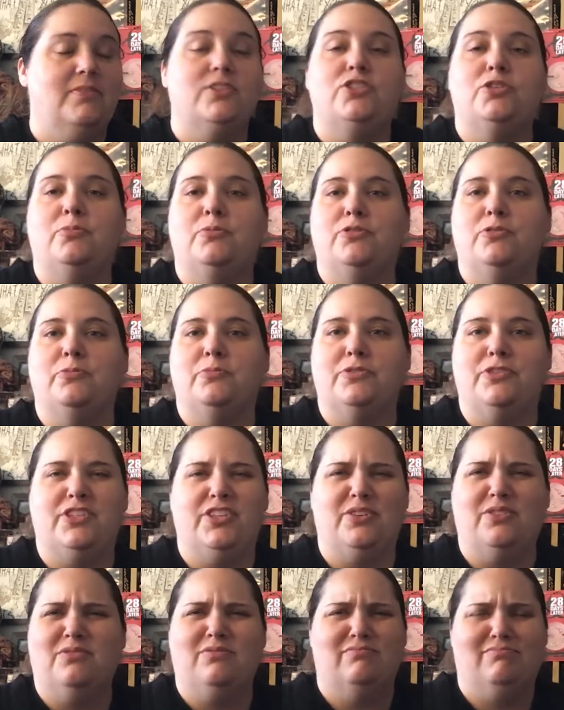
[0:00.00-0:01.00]
Super Troopers
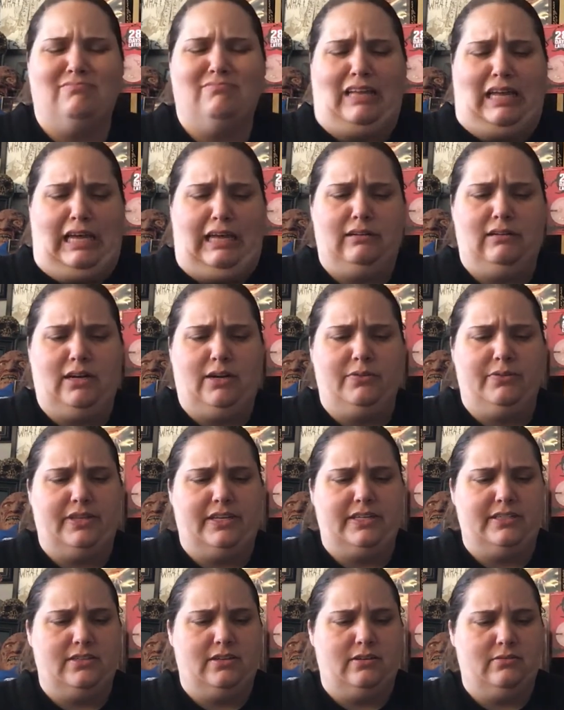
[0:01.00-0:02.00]
2. I don't
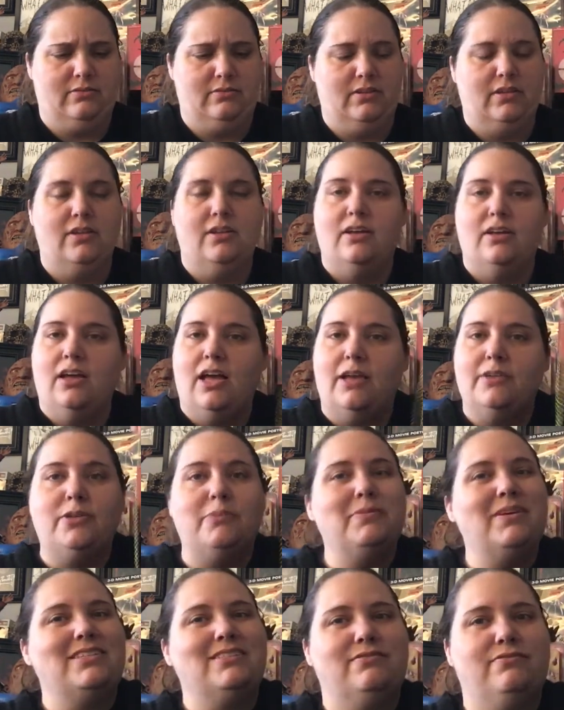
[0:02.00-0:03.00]
think so. So
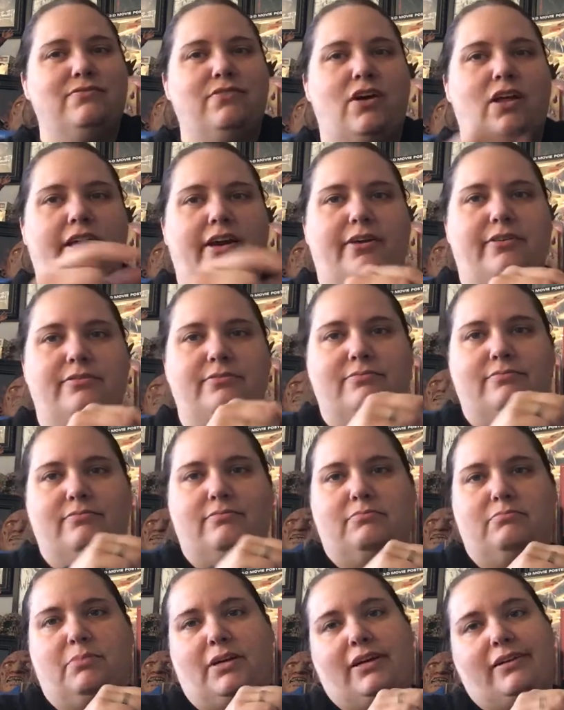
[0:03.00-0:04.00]
I'm guessing Fallout.
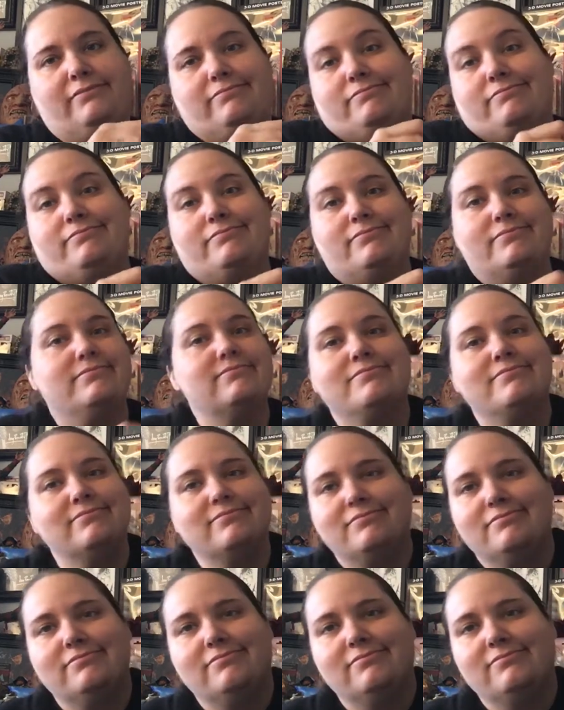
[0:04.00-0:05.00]
But
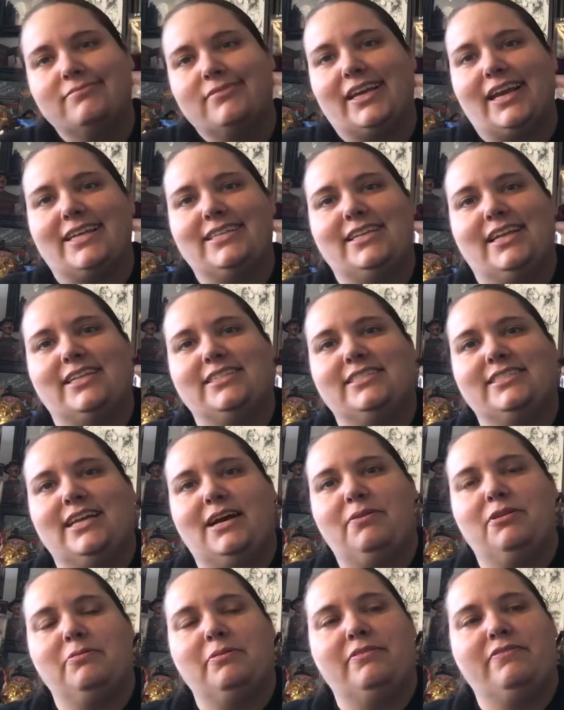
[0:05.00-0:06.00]
like I said, it's
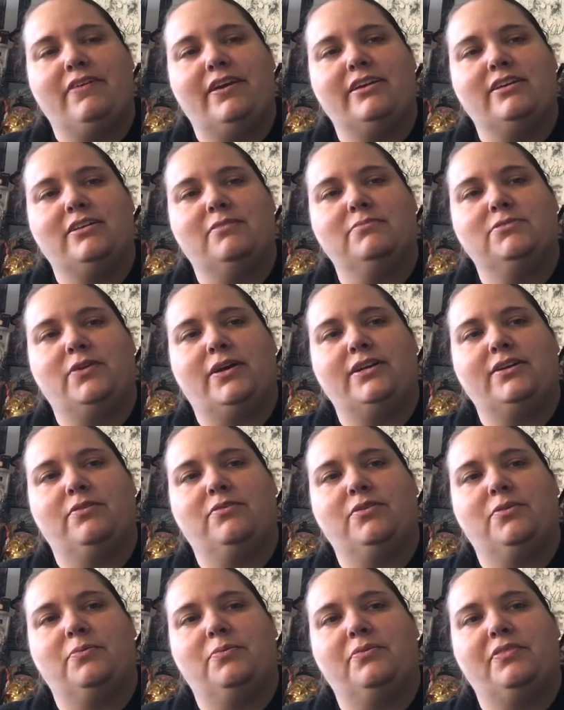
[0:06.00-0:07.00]
not one of my fandoms, so I
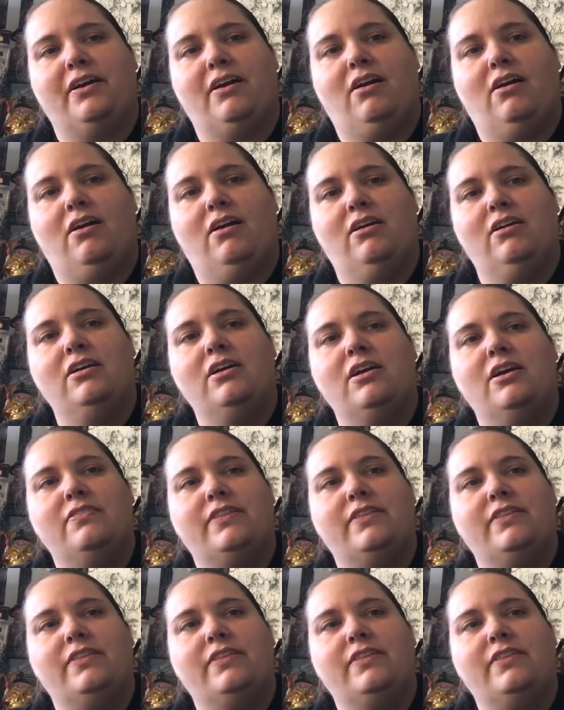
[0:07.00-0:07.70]
don't know what they are.